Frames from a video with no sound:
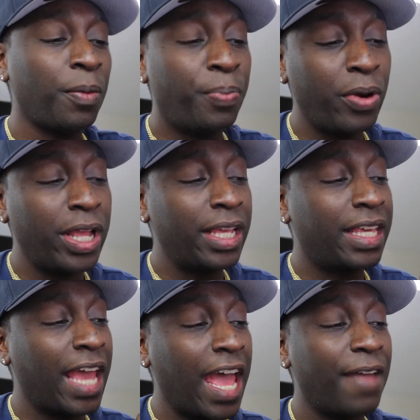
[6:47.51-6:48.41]
print
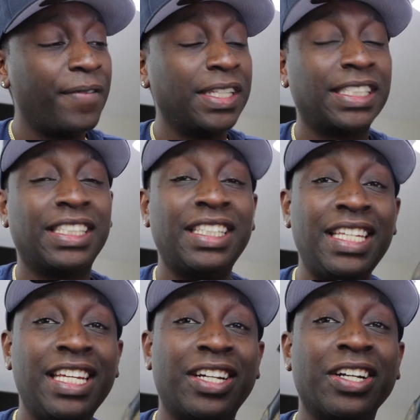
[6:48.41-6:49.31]
canvas
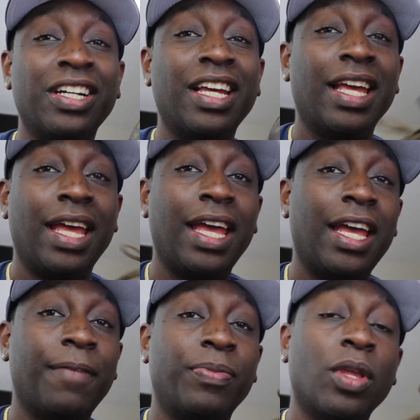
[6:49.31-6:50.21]
sneaker,
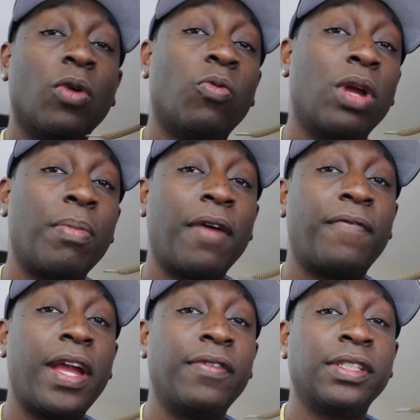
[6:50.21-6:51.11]
and one of
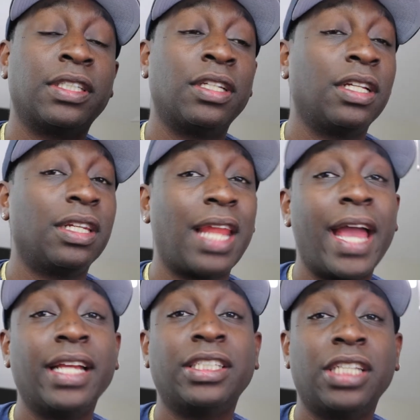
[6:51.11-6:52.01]
my favorites.
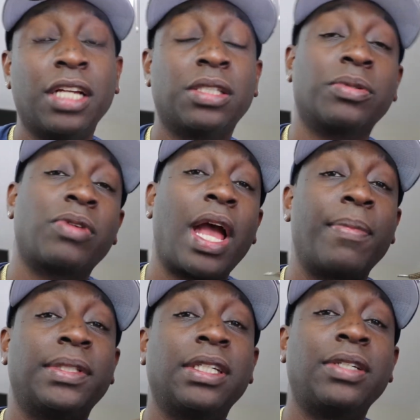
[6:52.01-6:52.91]
Like, share,
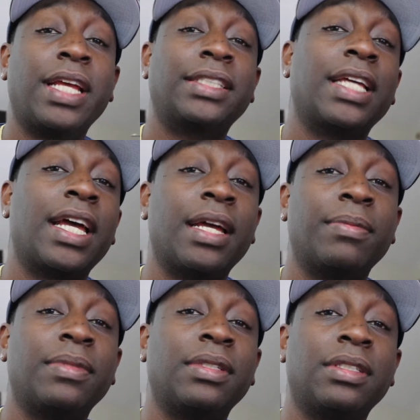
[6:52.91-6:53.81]
subscribe. Until next
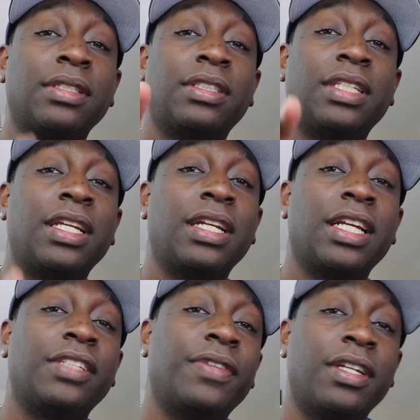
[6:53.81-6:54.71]
time, see you in
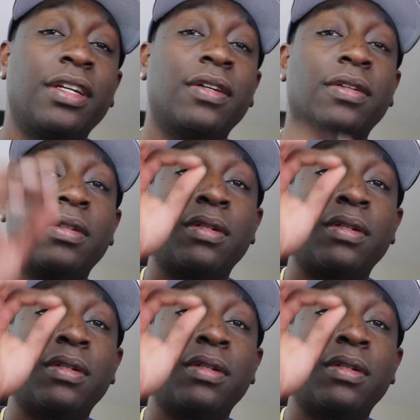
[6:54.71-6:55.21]
the next video.